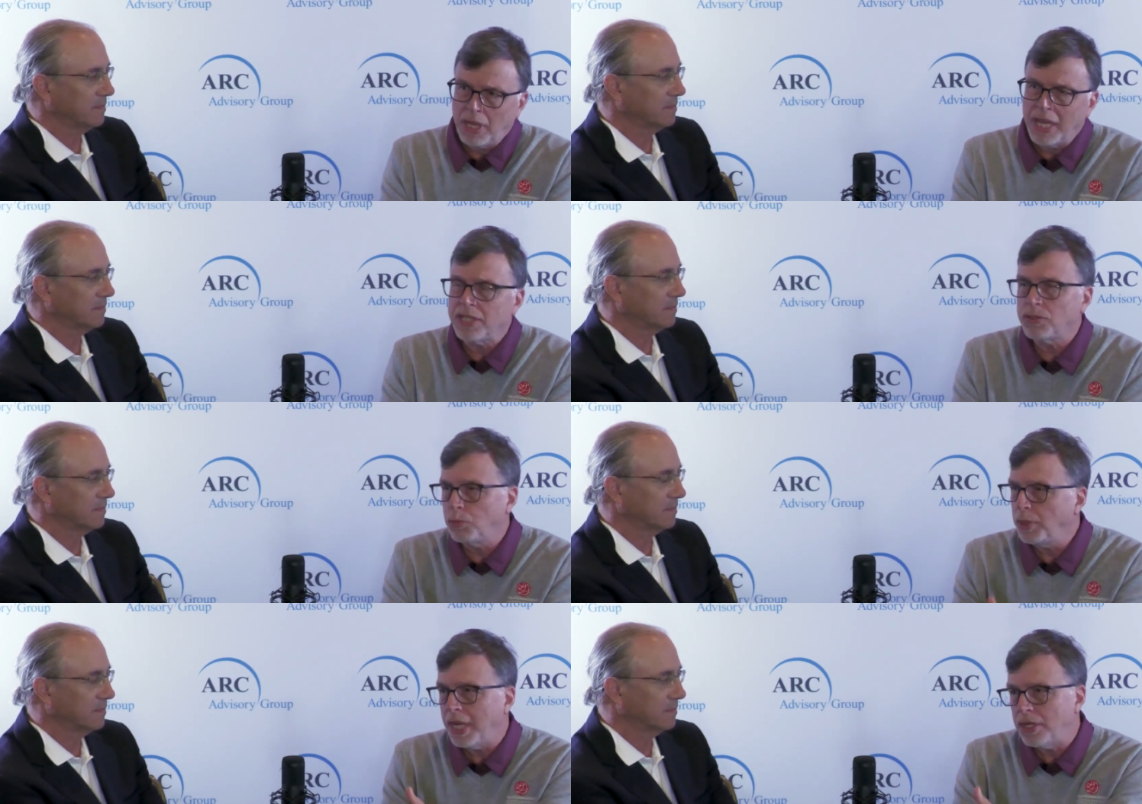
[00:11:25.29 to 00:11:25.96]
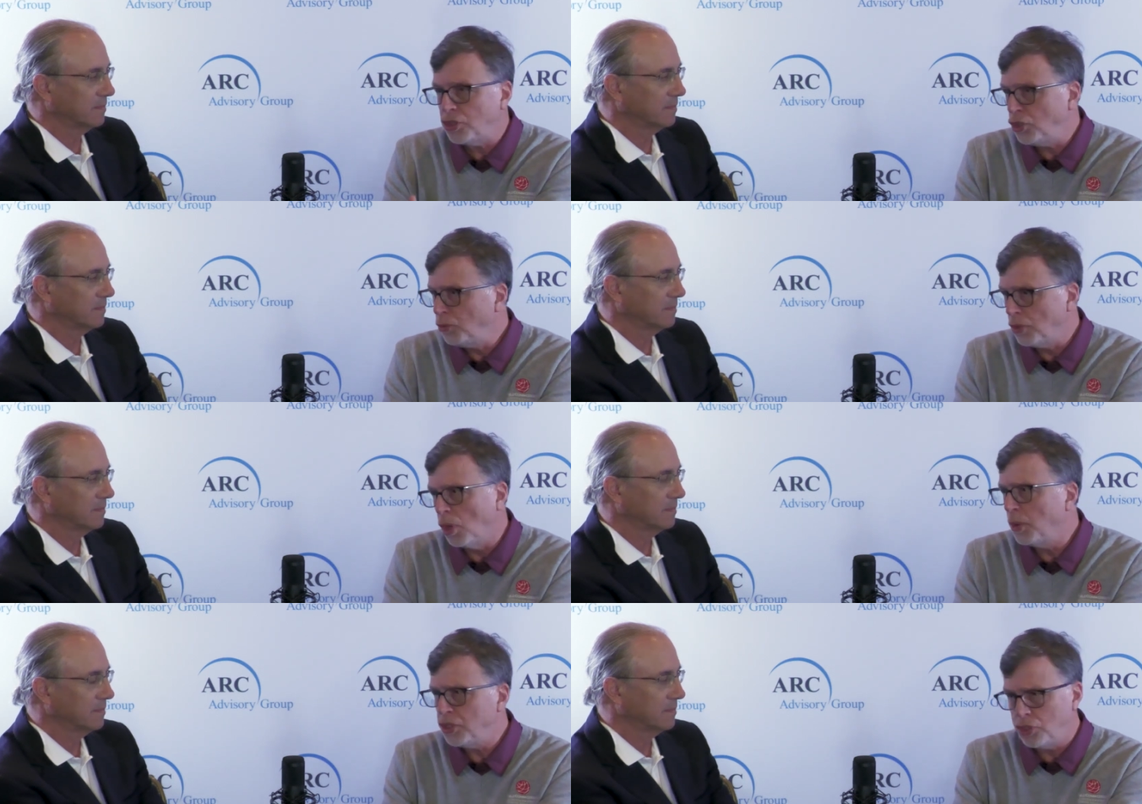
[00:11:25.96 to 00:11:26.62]
Speaker 1: as we, as you
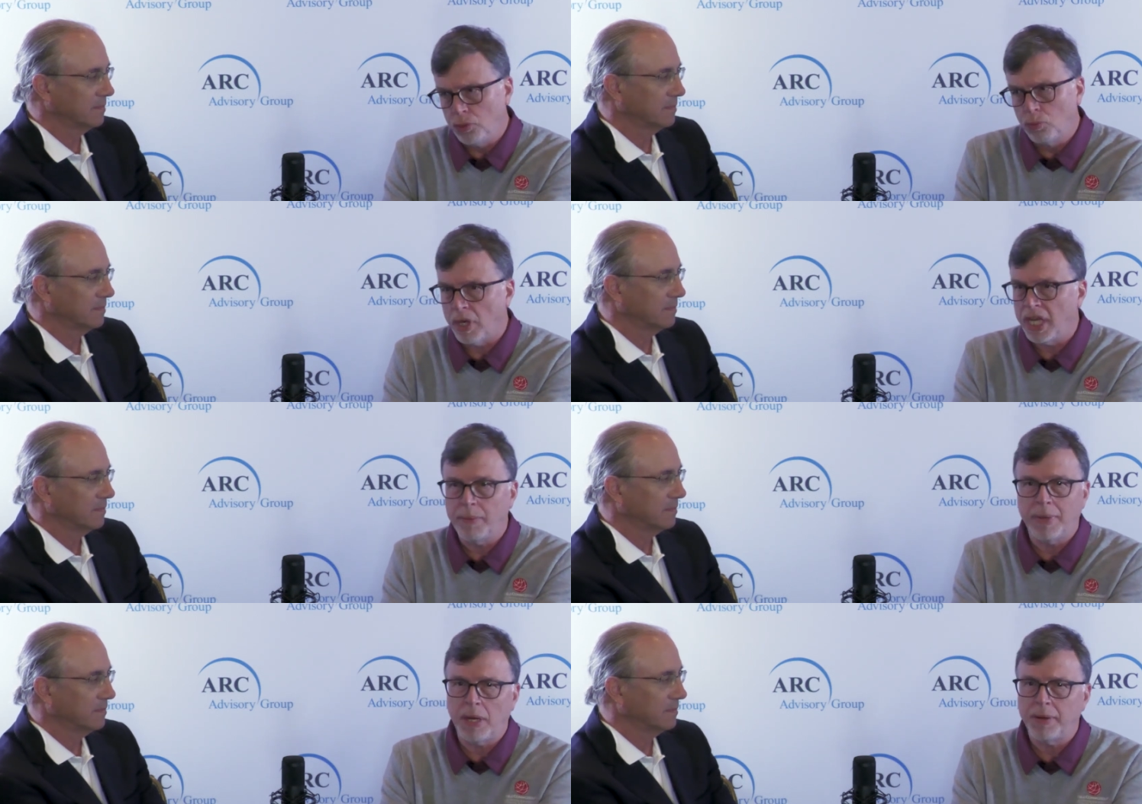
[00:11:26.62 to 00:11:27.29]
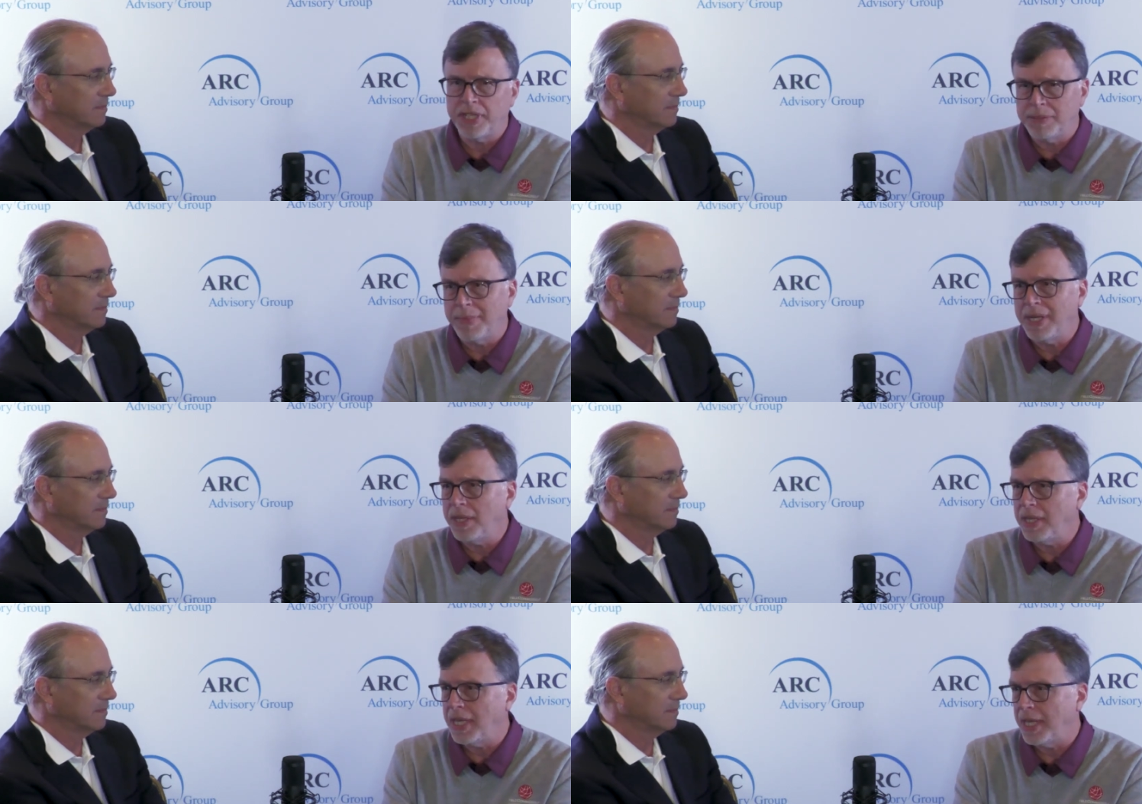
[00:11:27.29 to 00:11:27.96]
know, as you write about, as
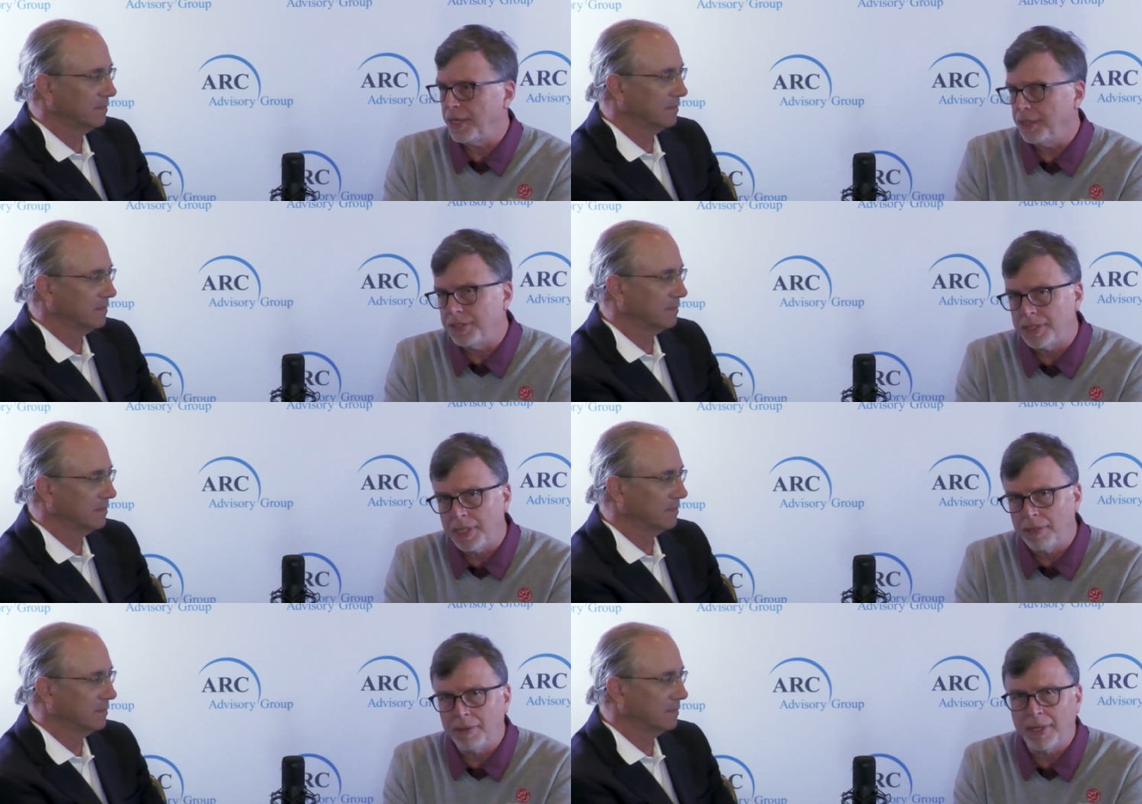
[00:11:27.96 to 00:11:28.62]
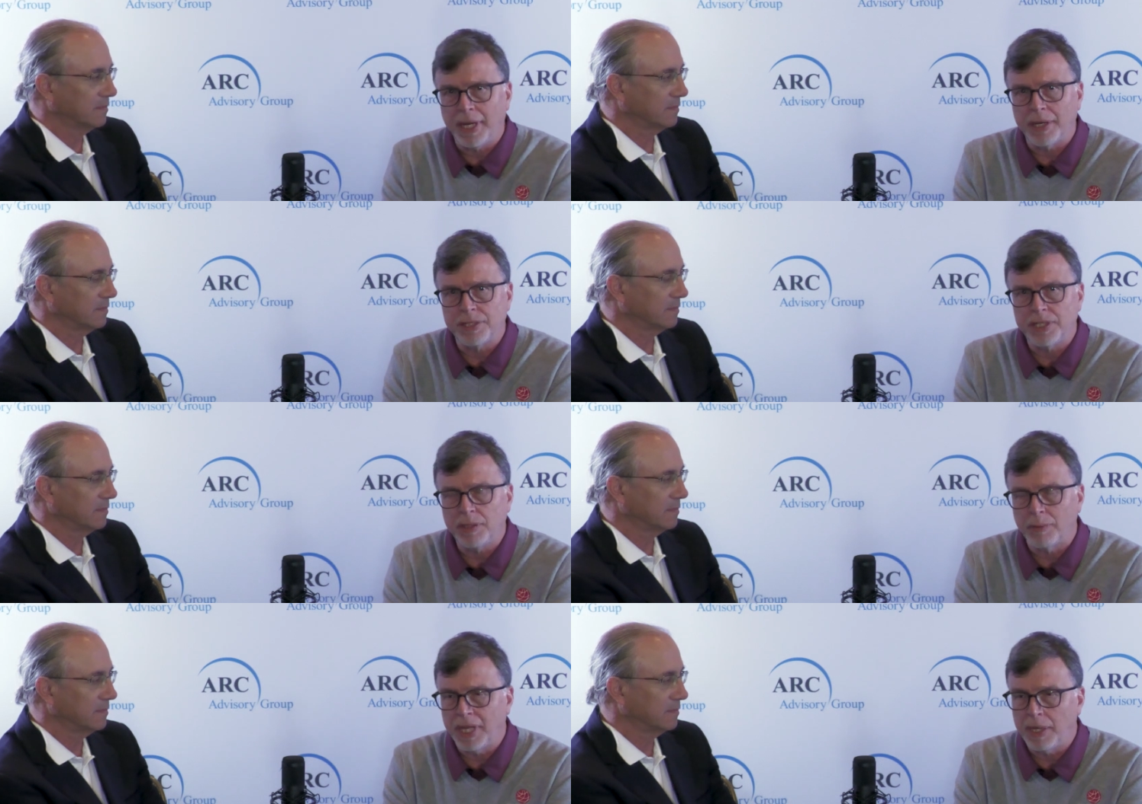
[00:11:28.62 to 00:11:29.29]
many of the analysts here at
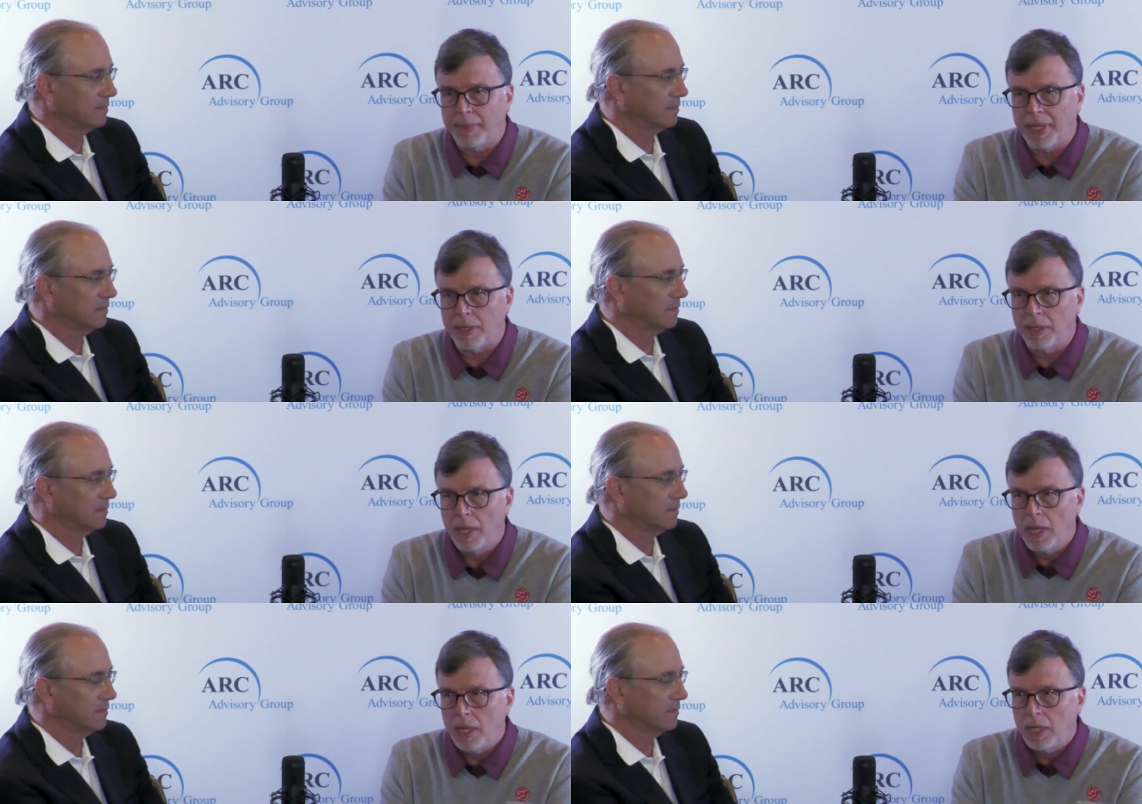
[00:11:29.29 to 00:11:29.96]
ARC write about,